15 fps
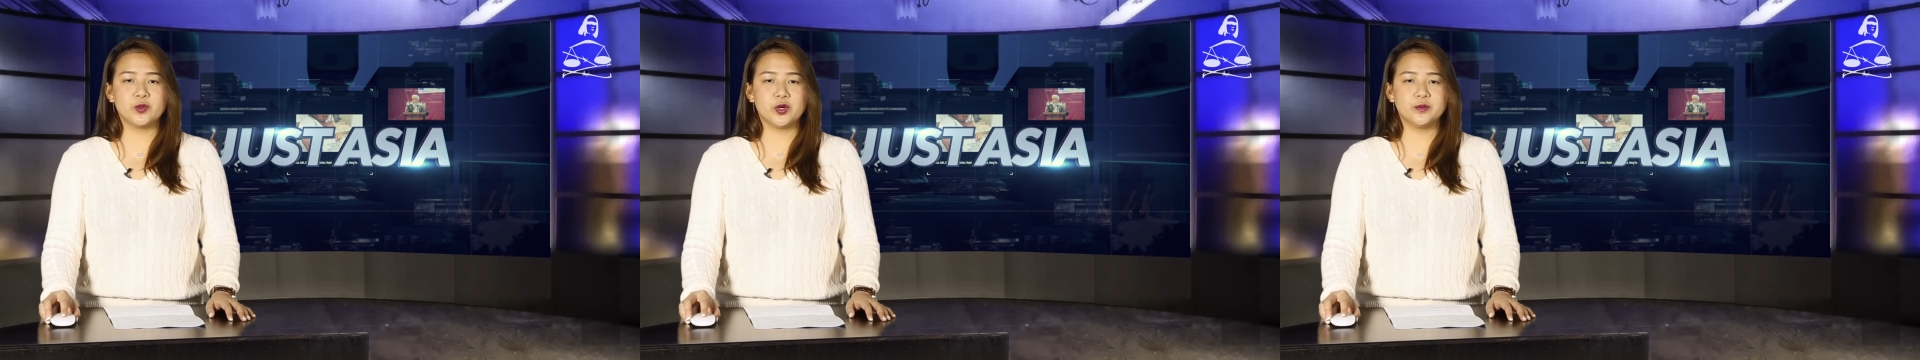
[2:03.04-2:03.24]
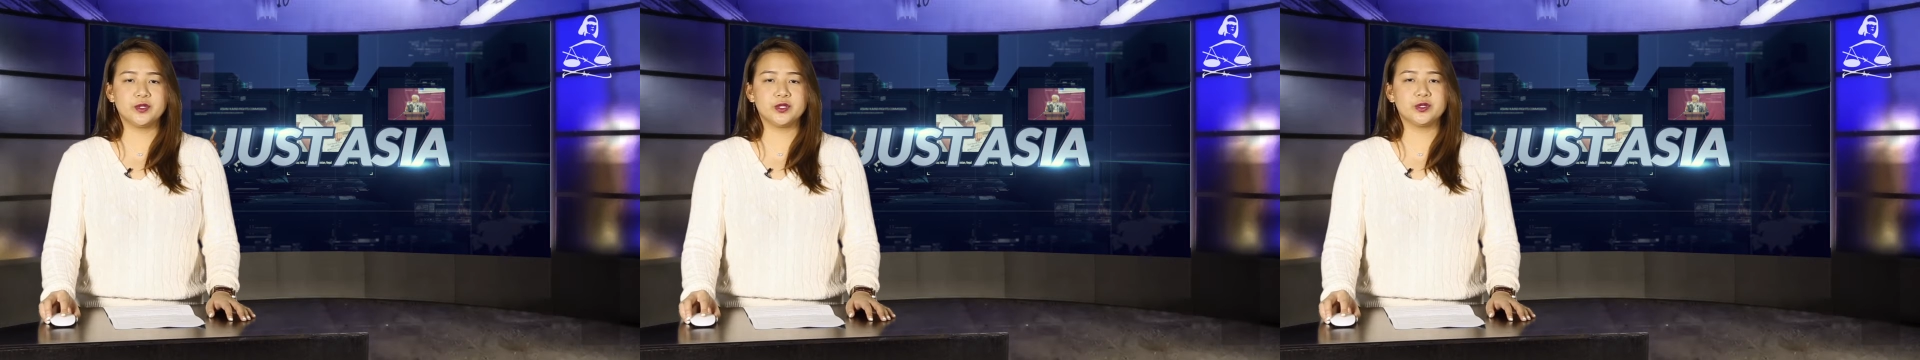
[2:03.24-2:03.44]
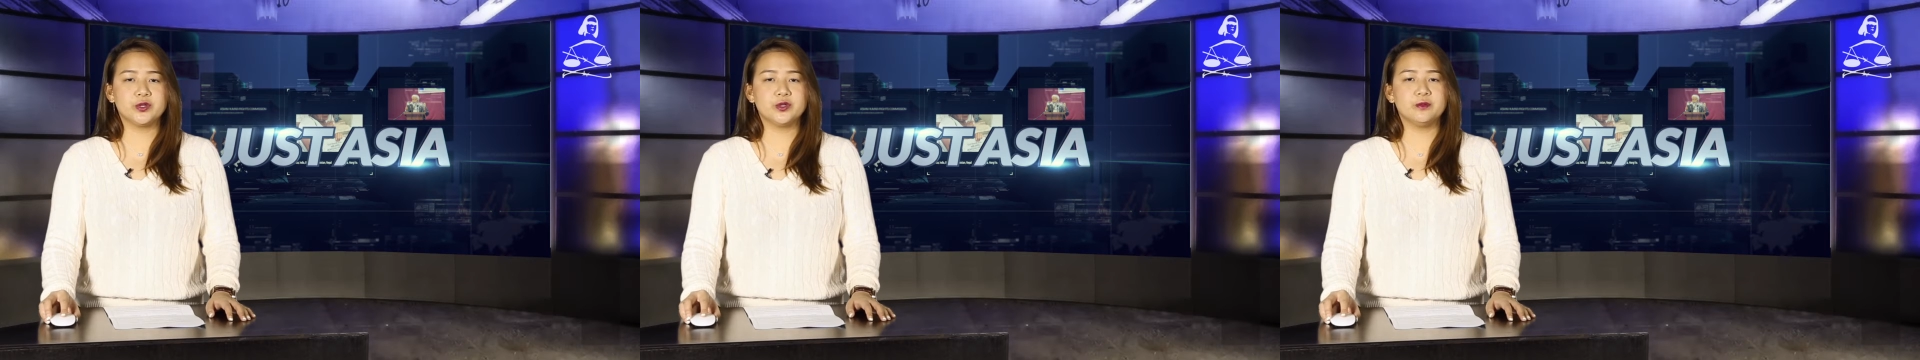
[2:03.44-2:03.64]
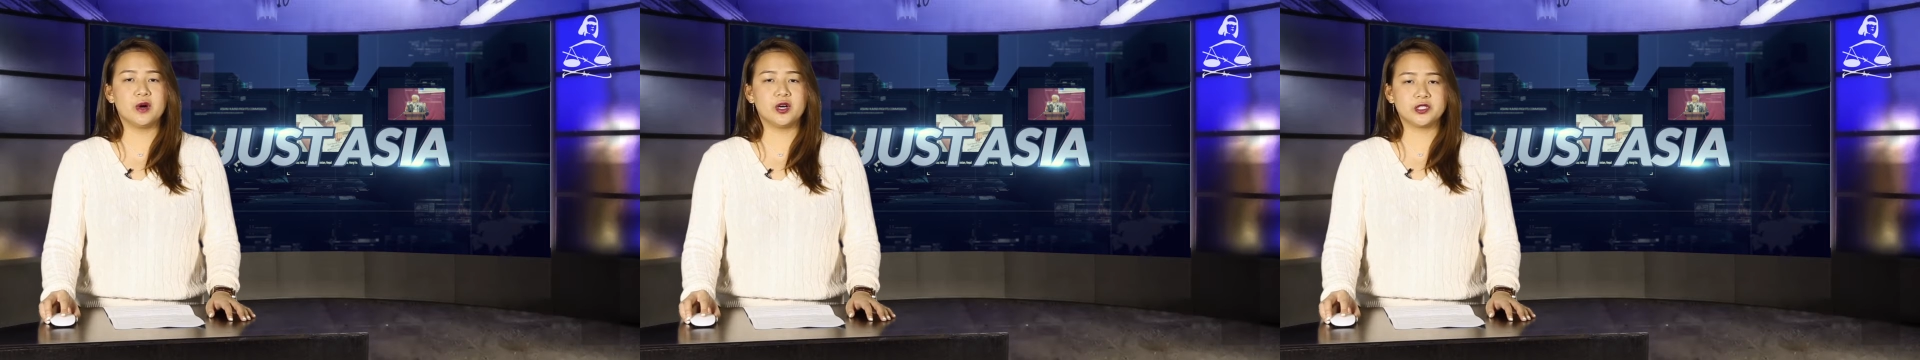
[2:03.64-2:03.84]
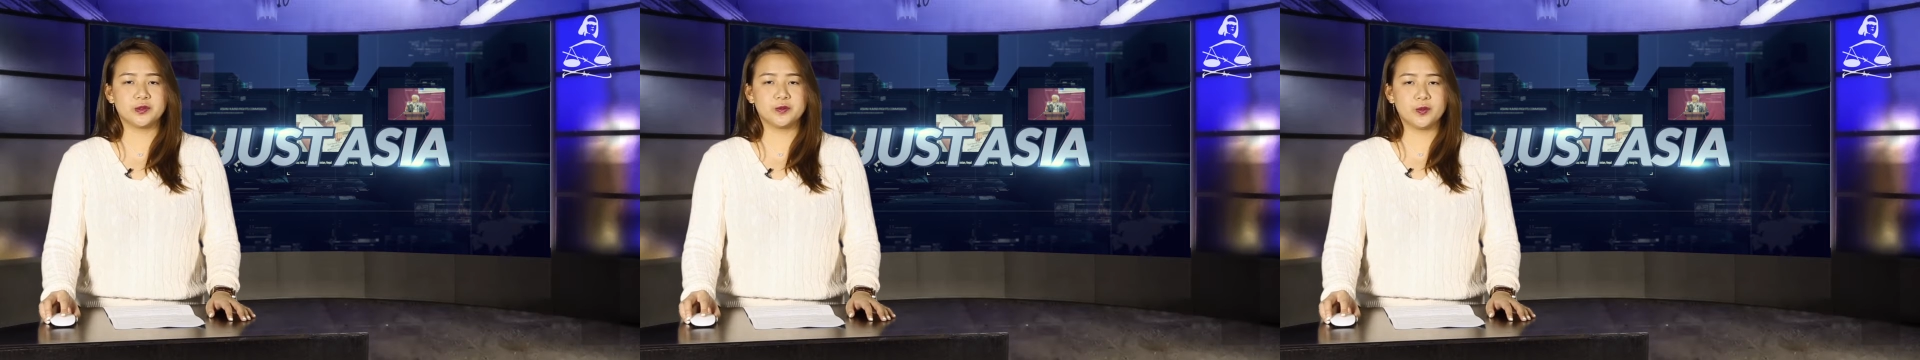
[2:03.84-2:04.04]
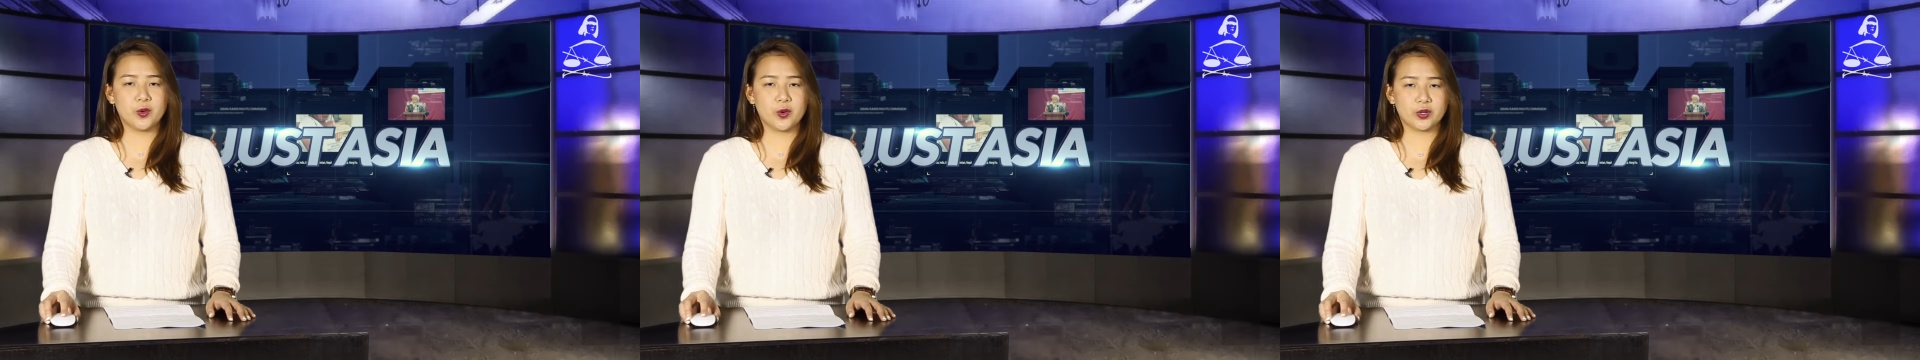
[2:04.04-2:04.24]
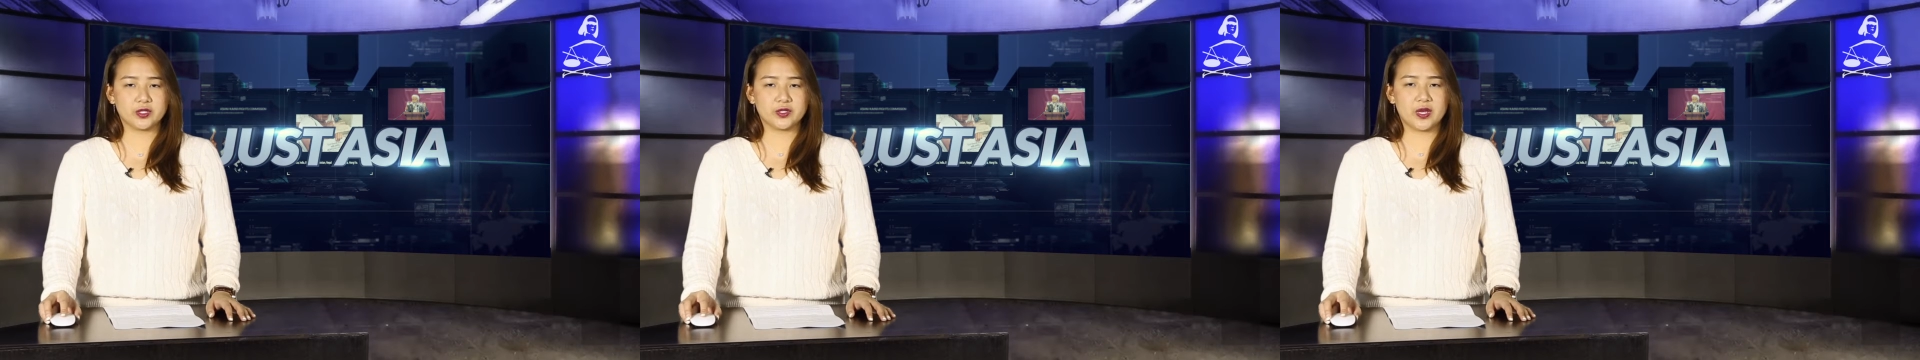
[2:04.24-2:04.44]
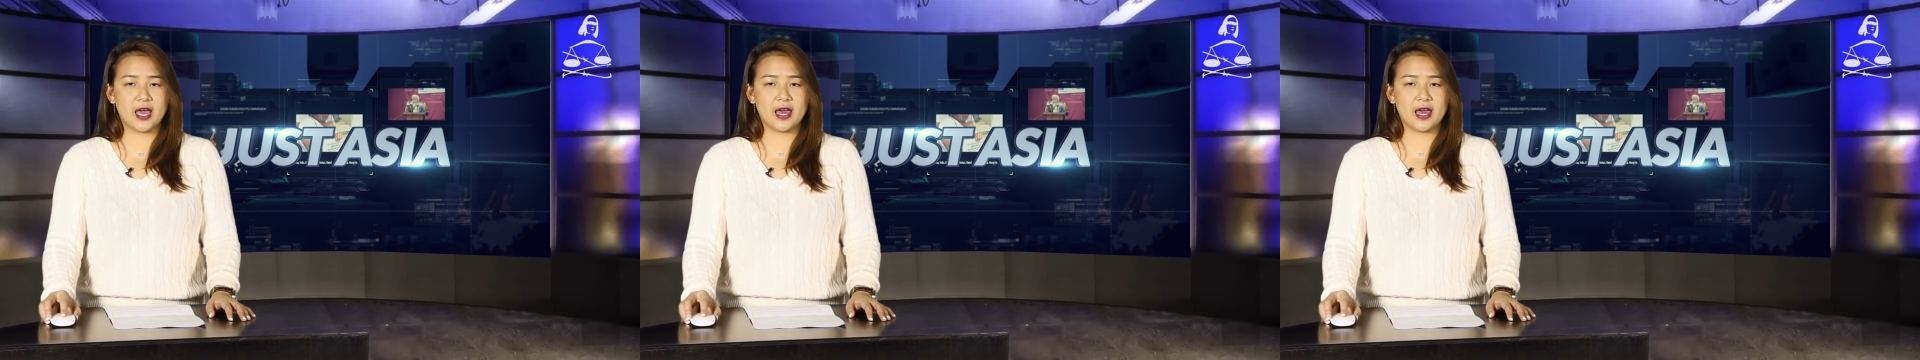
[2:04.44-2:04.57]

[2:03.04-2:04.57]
room to do much more to